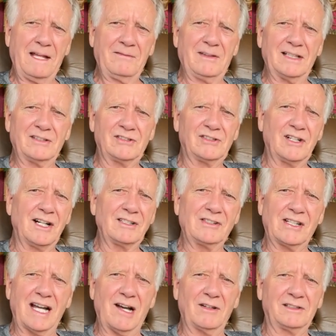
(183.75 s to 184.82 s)
that
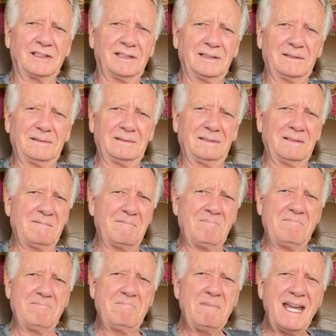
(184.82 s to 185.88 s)
starts out
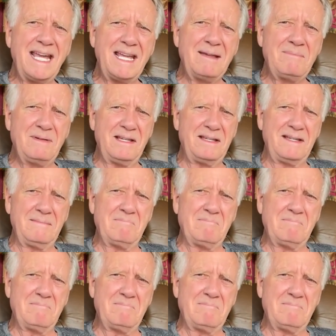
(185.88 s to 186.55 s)
maybe,